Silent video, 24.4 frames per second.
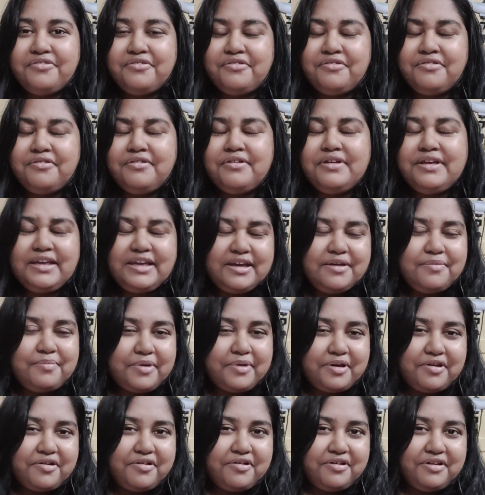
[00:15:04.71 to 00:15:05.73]
So
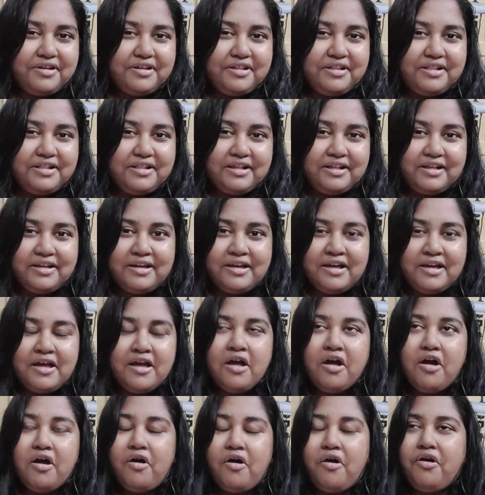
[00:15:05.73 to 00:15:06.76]
E.M.
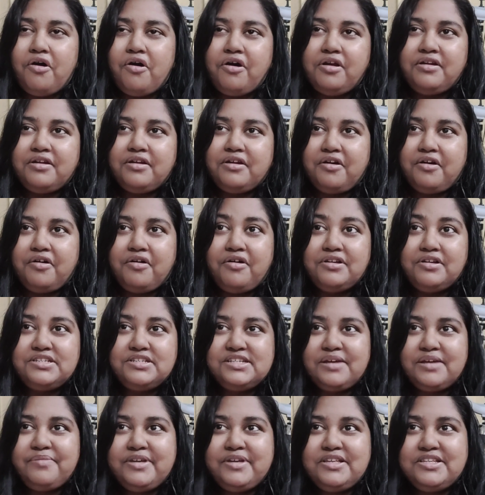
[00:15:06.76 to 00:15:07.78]
McConnell
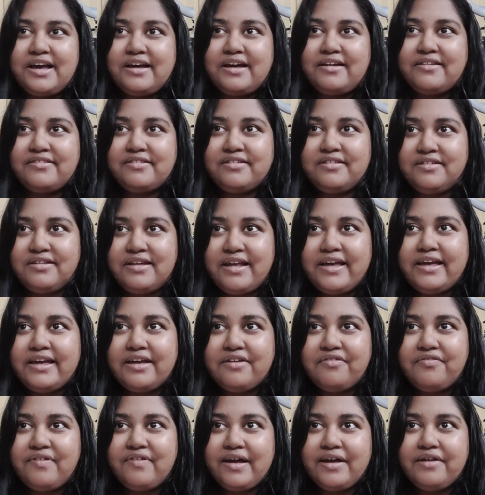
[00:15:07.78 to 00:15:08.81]
or Jamie Jackson,
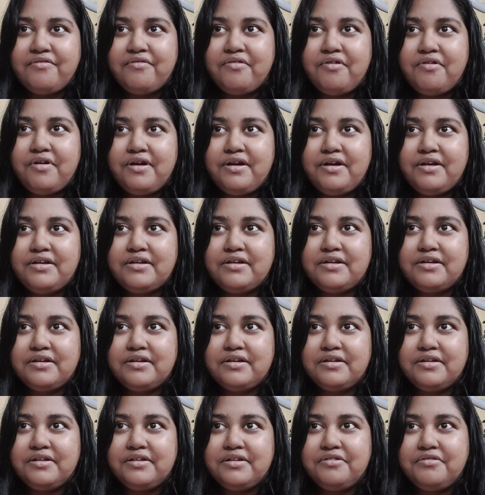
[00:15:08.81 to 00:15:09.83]
like, if I want,
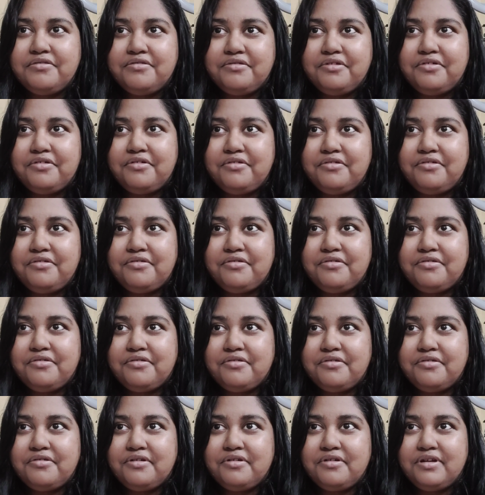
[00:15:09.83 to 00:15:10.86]
you know,
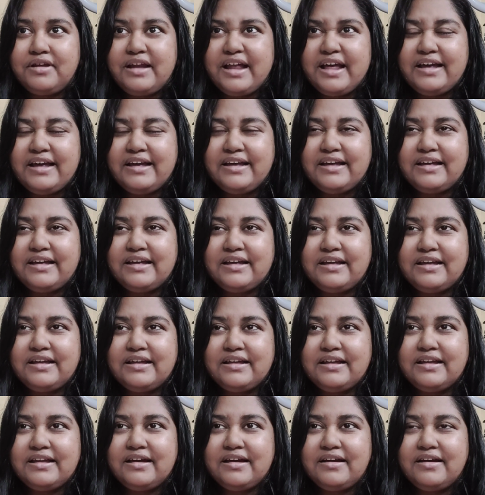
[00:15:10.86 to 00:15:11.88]
like
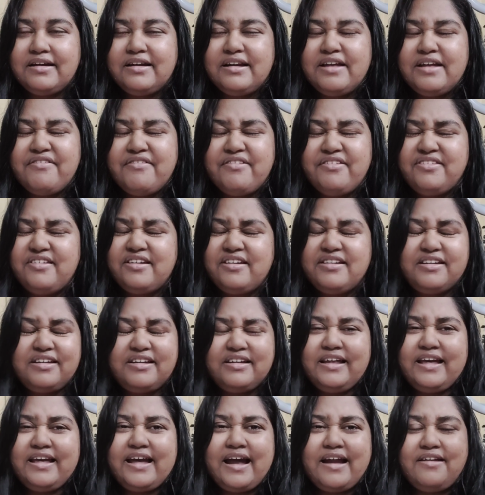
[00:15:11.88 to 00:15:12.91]
a
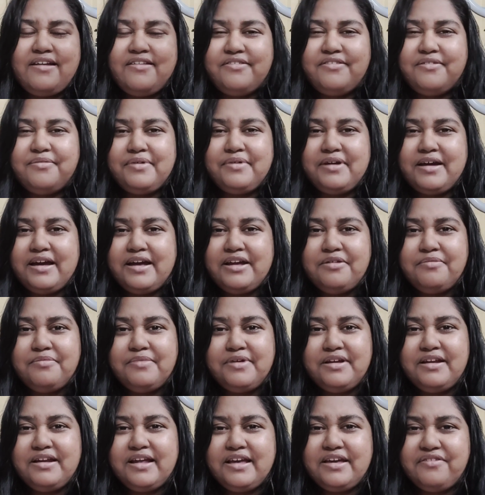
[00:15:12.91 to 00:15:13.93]
devastatingly handsome guy
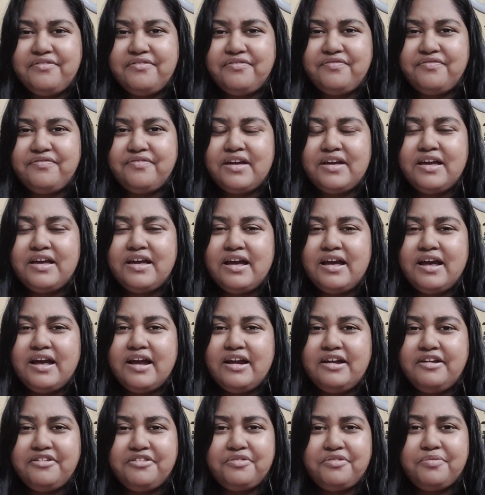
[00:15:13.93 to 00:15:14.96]
in my life
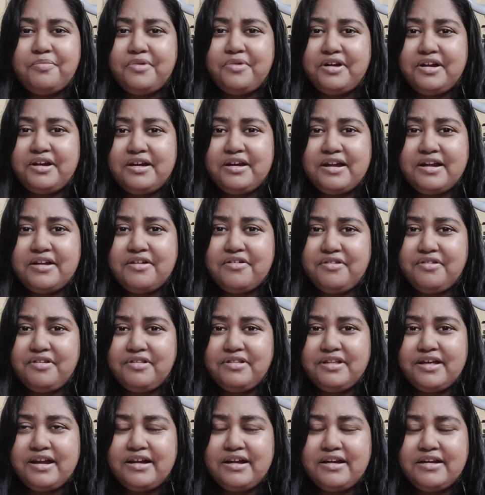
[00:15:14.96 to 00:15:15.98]
and smart and
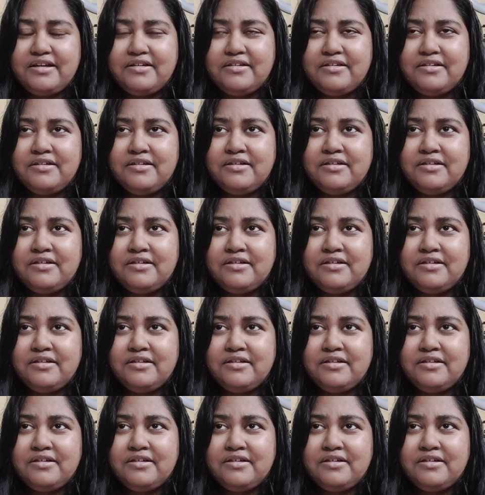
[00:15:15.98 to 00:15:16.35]
all that.